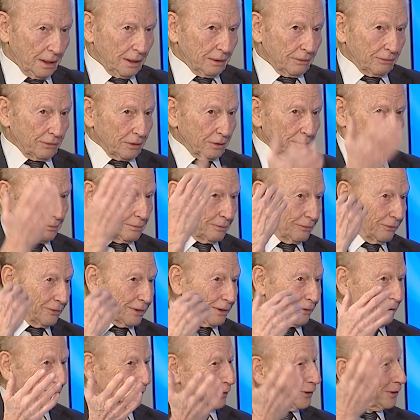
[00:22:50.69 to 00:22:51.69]
From
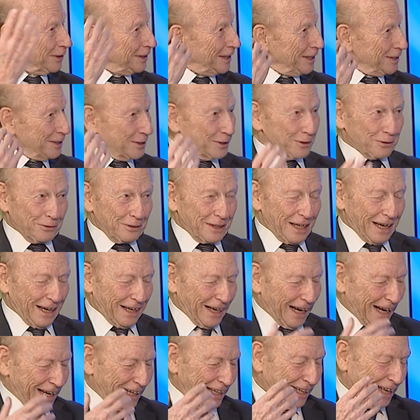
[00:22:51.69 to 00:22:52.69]
very old history.
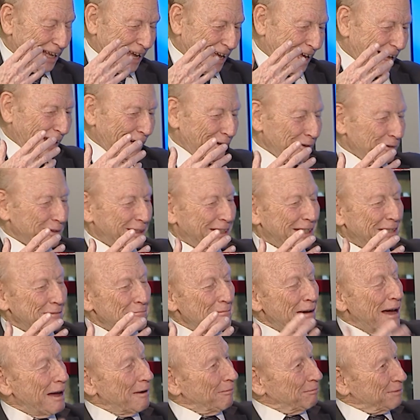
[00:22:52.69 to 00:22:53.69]
I looked at the
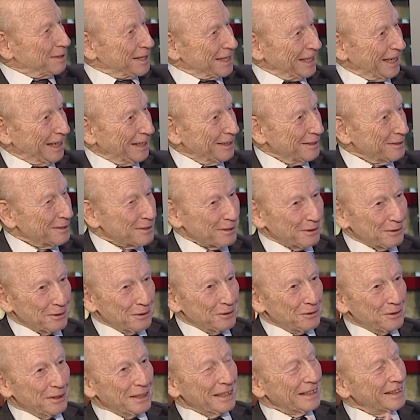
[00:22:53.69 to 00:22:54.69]
maps. I
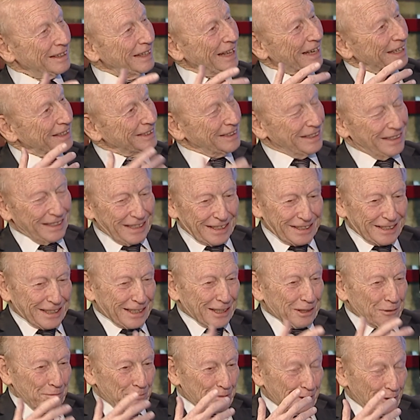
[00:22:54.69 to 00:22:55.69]
saw text in
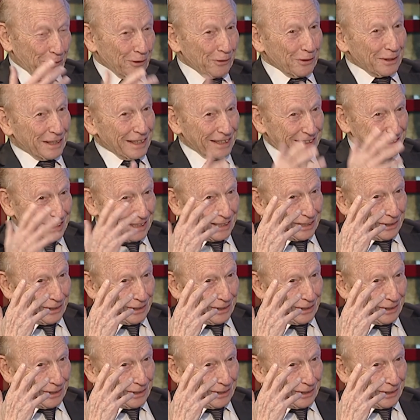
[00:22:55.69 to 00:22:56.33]
all that